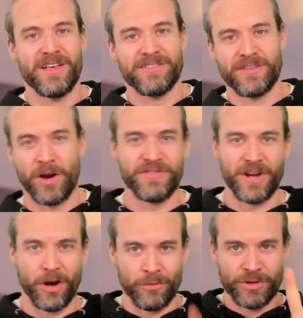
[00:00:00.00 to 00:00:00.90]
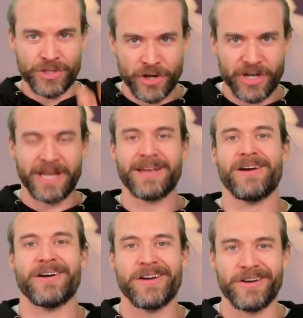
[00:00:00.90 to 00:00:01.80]
cards that are returning
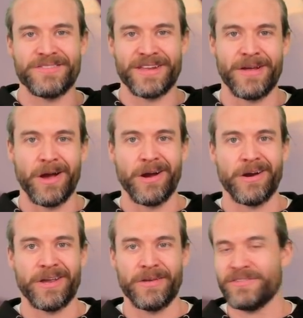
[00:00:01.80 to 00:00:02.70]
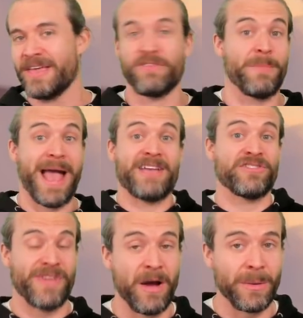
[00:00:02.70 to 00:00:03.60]
are cards that are, say, from
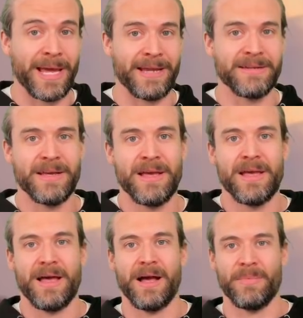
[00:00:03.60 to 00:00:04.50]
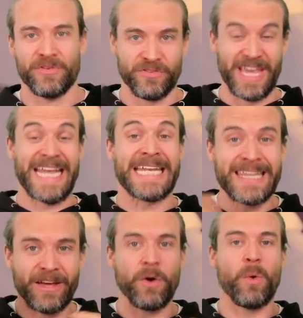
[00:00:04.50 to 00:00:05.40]
Ashes of Outland. They're just
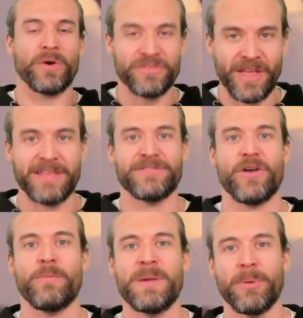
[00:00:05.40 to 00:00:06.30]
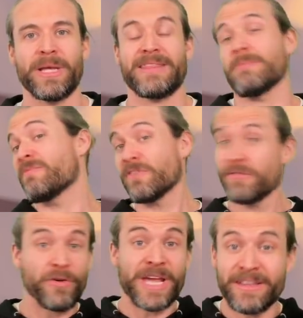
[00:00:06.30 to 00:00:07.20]
in the core set, so people get them for
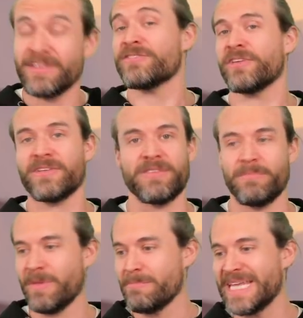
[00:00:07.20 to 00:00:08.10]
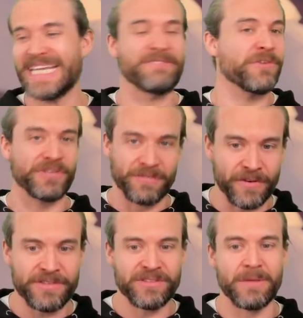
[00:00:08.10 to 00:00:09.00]
free. Essentially, that's the meaningful
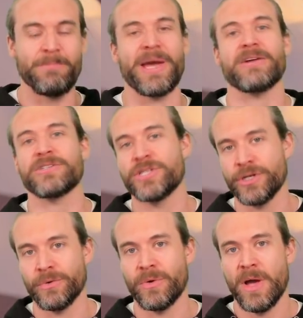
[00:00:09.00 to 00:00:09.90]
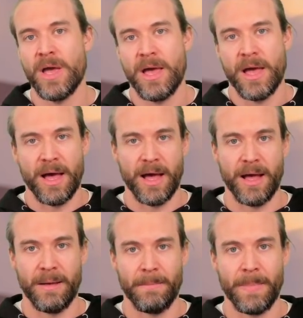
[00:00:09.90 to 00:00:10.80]
difference compared to
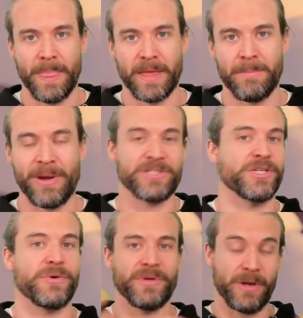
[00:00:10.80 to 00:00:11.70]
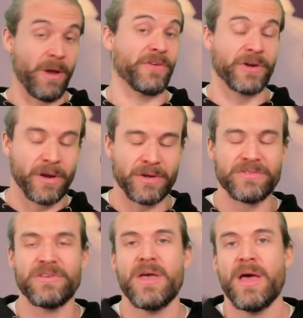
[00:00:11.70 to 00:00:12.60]
other
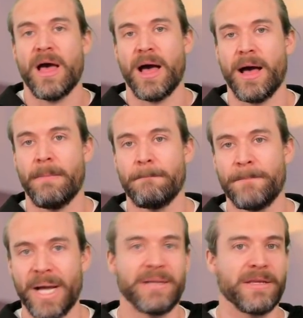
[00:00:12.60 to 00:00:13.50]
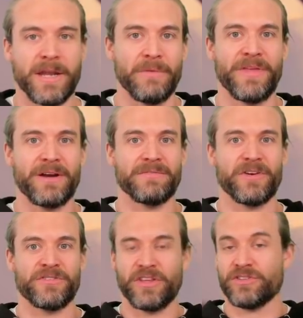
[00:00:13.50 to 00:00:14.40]
cards. But
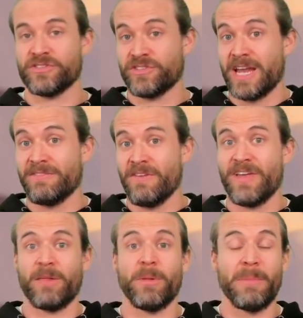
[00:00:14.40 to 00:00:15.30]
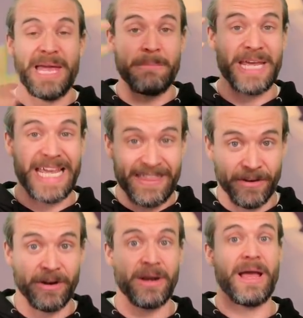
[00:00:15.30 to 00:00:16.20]
they're still just kind of available in
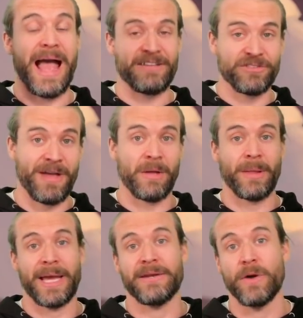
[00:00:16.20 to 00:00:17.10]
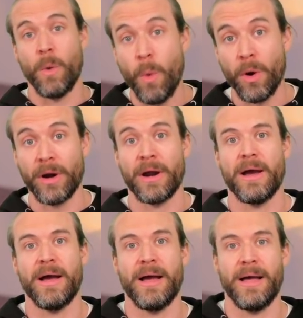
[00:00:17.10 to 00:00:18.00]
either Ashes of Outland or
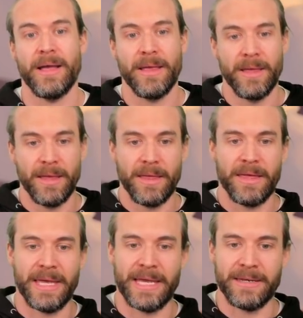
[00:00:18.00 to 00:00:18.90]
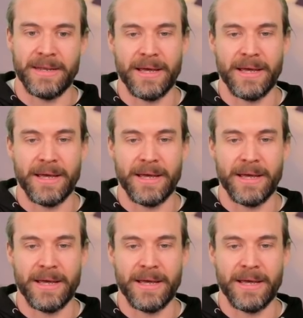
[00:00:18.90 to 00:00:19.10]
in